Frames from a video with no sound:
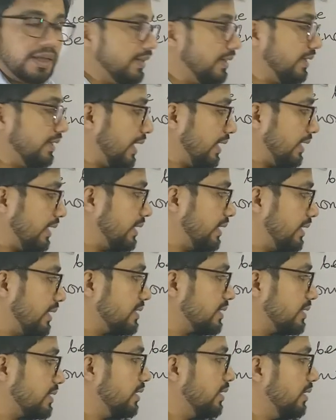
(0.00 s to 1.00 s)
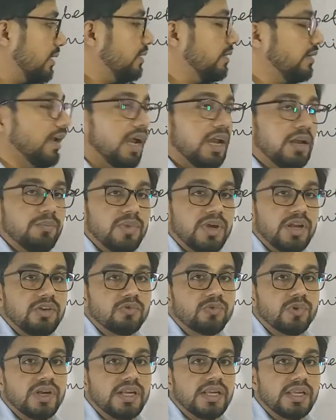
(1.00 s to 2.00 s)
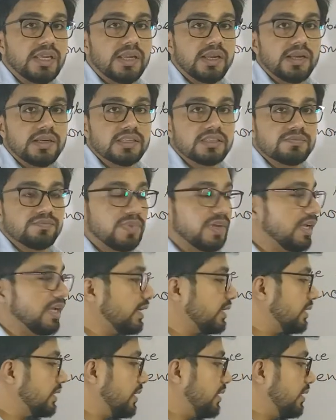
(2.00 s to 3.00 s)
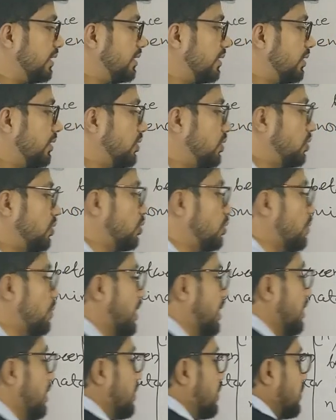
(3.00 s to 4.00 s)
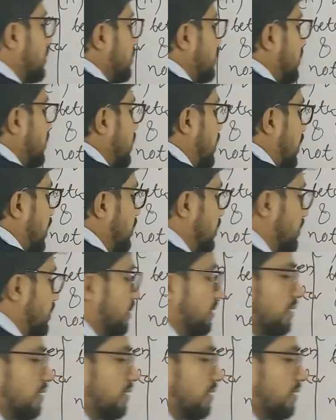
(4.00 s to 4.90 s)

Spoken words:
In that case, 9 by 28 is bigger than 2 by 9.